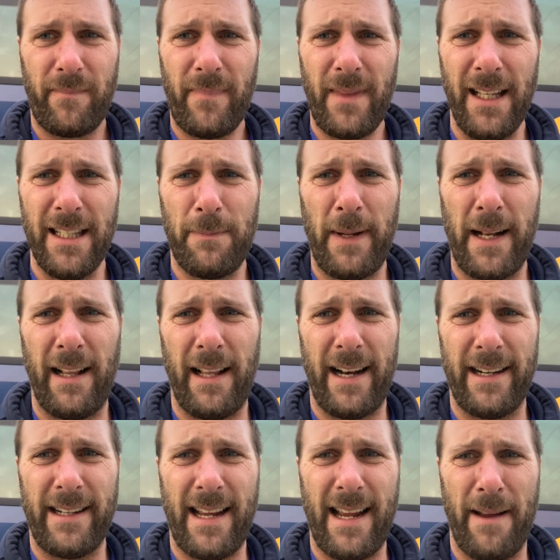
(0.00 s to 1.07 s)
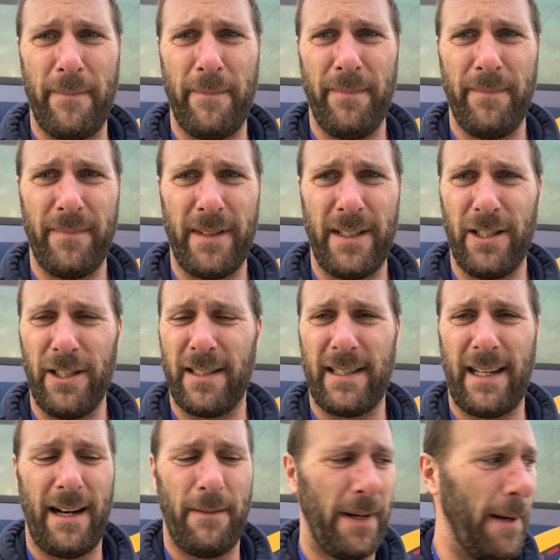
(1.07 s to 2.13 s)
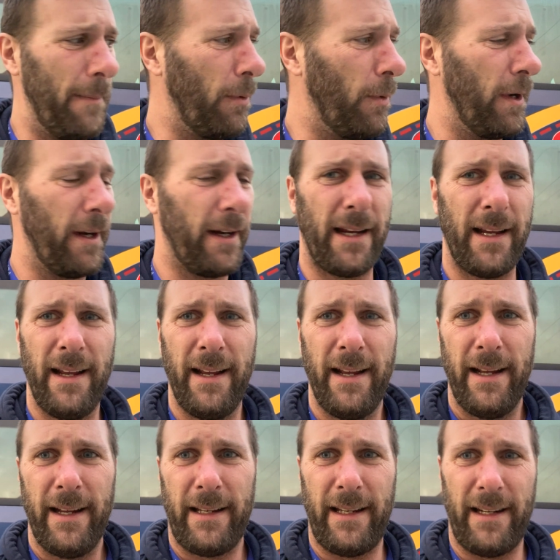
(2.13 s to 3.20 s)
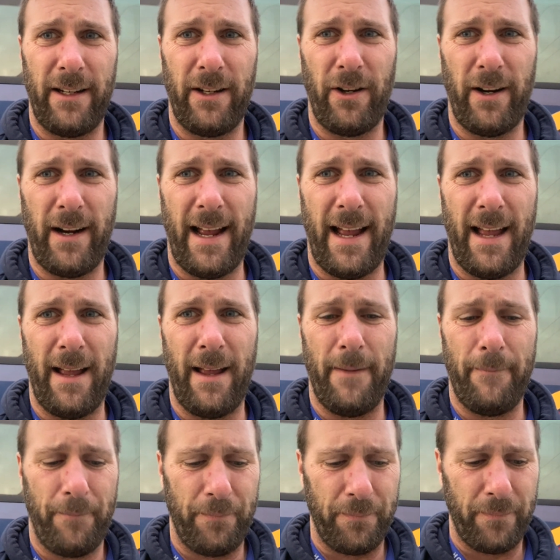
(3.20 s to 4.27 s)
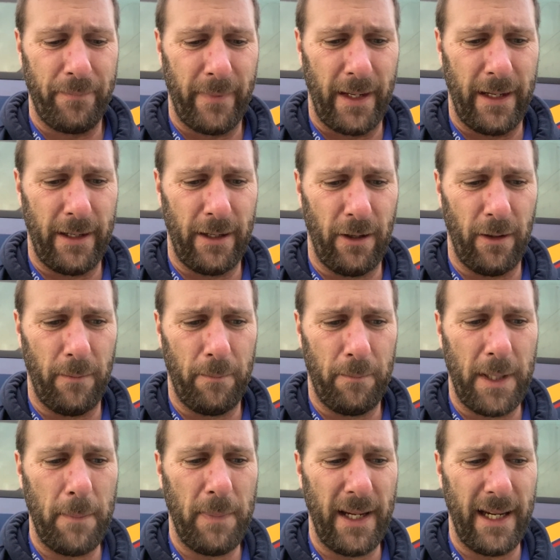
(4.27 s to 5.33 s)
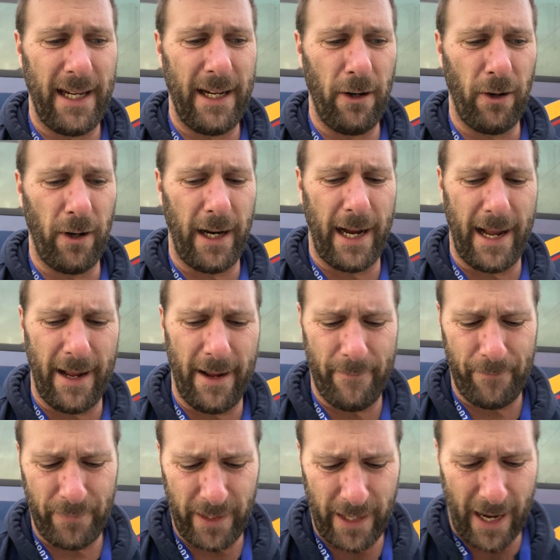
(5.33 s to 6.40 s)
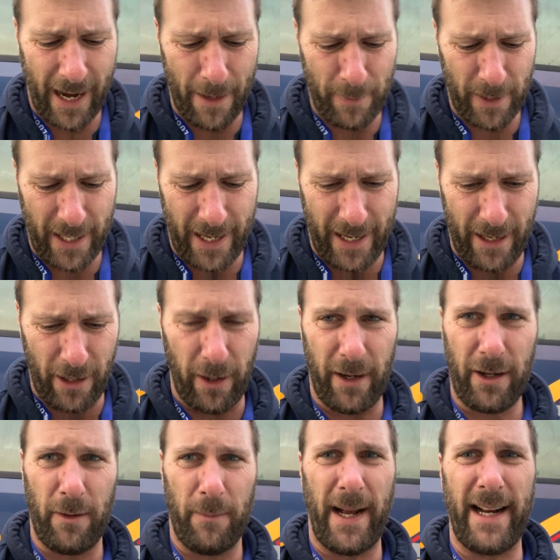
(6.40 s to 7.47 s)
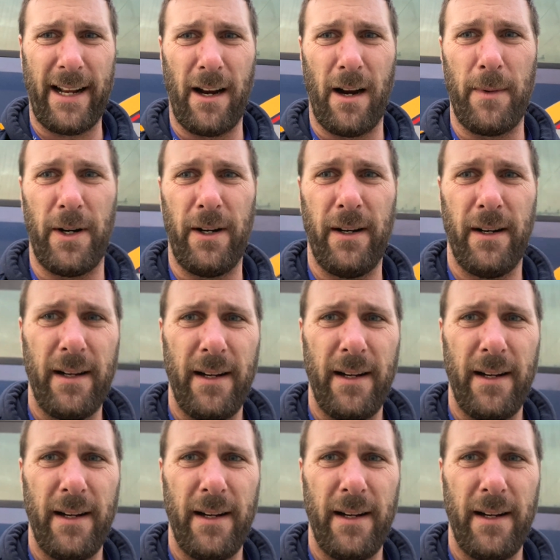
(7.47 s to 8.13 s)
Spend a lot of time just signing paperwork, getting your PPE or IBA or your body armor,